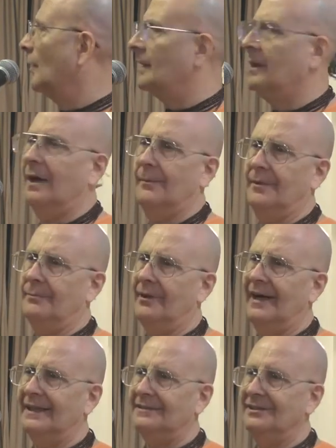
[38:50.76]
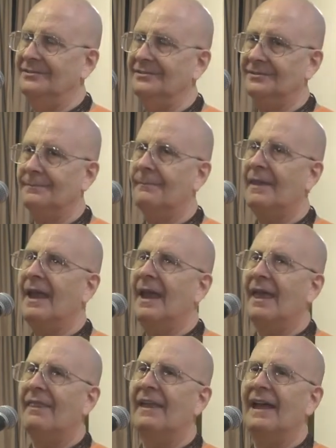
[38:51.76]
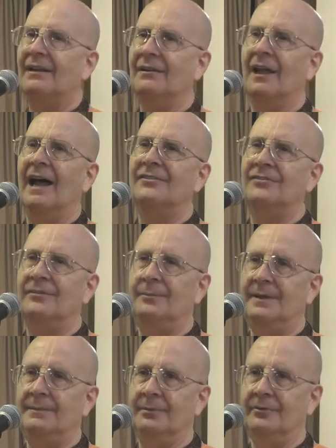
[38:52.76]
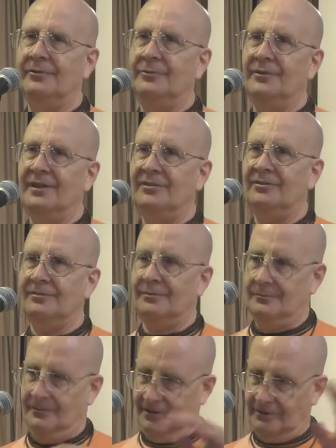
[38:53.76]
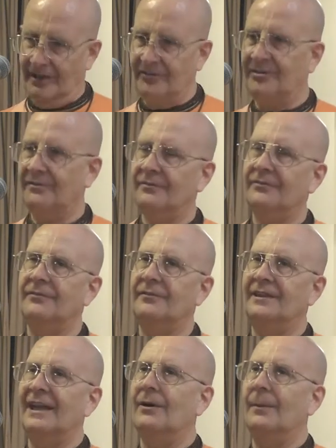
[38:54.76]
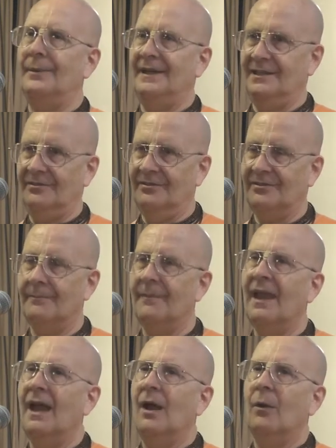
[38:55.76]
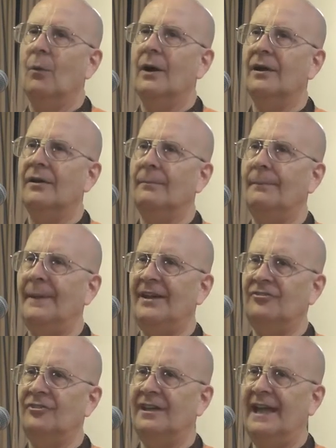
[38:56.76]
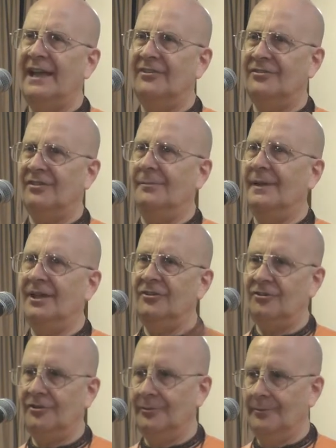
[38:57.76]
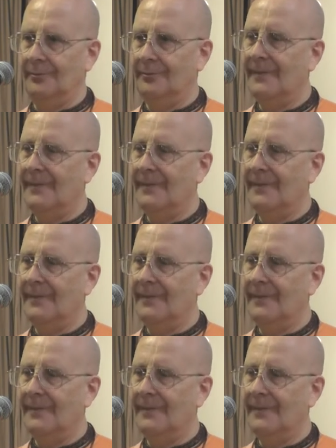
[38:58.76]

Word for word: common practice, that lots of people do these regressive therapies where a patient has some issue